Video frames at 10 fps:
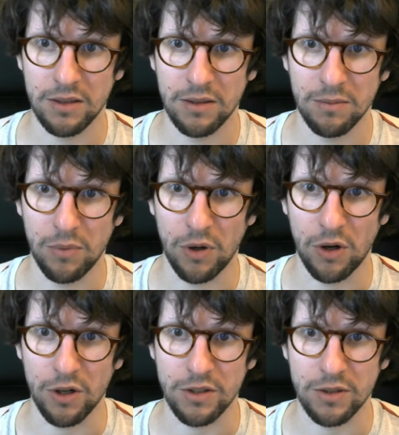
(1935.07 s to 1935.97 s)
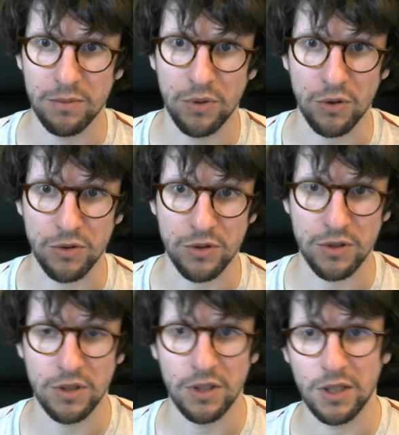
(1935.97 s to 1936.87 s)
part
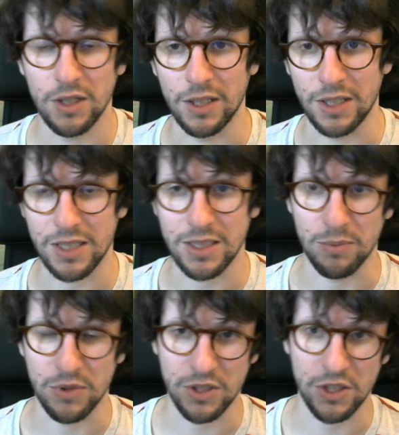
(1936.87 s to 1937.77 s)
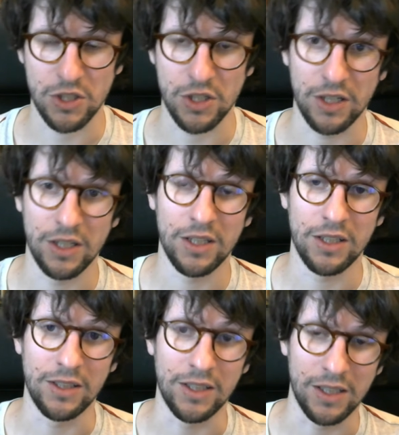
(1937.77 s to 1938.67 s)
pos, and that's the position
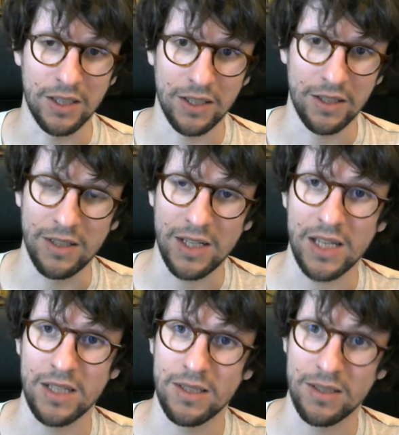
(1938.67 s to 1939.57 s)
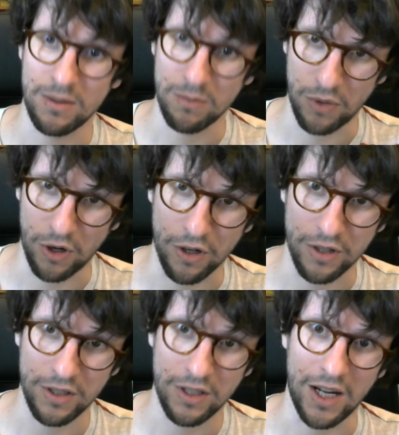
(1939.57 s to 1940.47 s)
the next
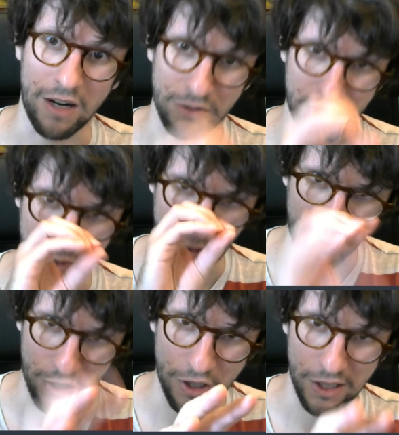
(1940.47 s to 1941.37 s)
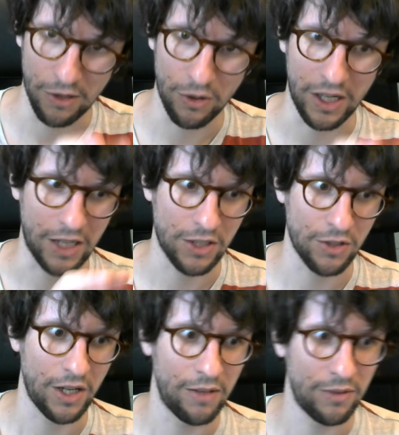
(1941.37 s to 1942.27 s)
part after the one we're currently looking at should
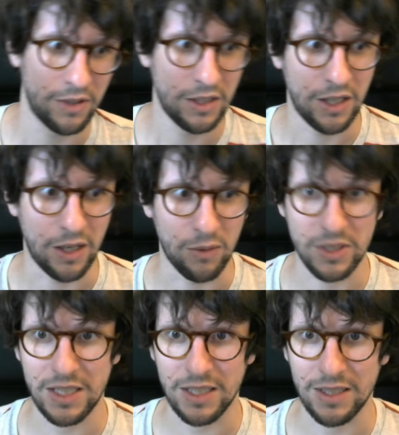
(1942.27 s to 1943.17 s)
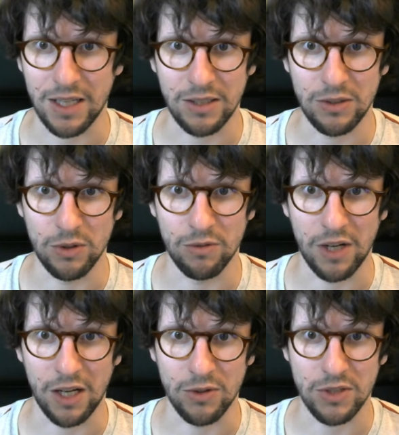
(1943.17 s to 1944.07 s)
have. And we set that to the
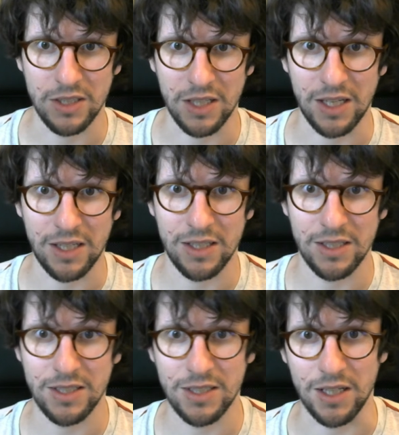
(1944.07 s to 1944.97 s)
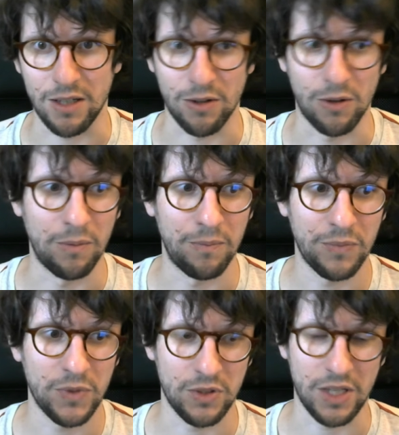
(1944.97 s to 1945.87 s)
value snake 0.
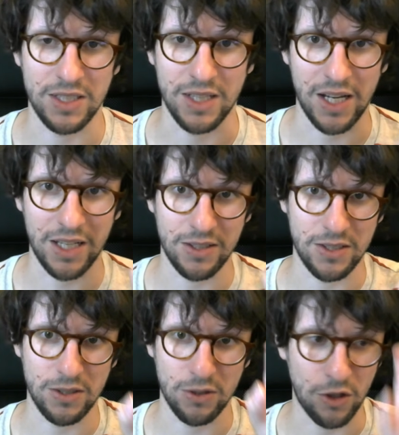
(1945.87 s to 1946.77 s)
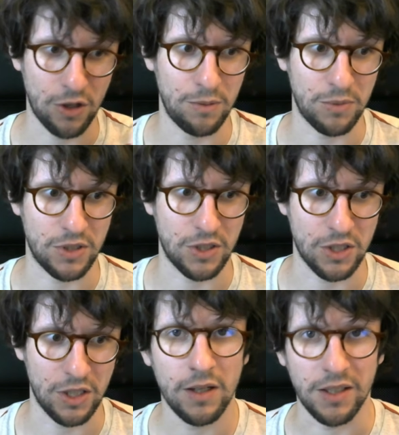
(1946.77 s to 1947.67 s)
So that's the head's current
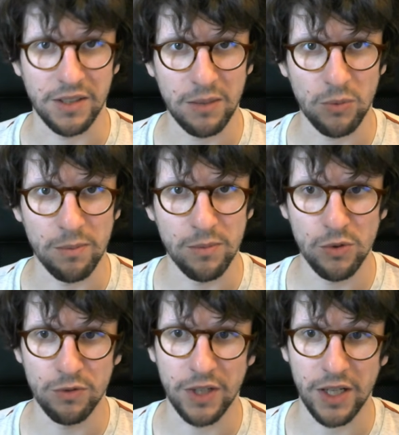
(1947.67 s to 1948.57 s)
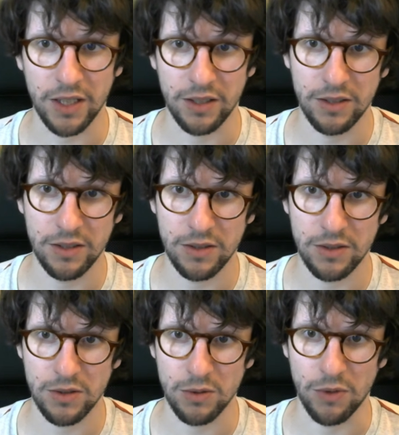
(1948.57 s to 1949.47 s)
position. And then we move the head.
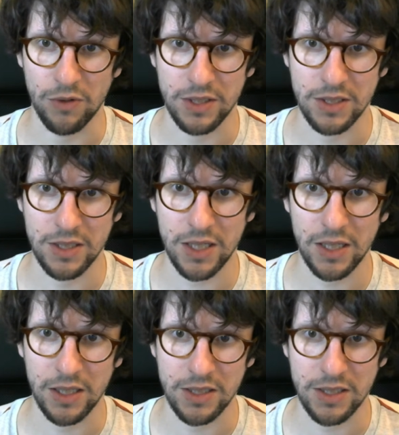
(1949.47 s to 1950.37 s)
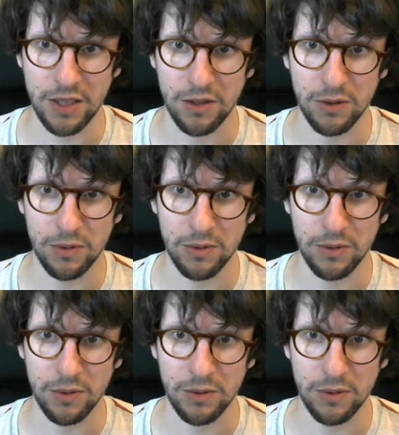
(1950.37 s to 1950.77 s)
So we write snake 0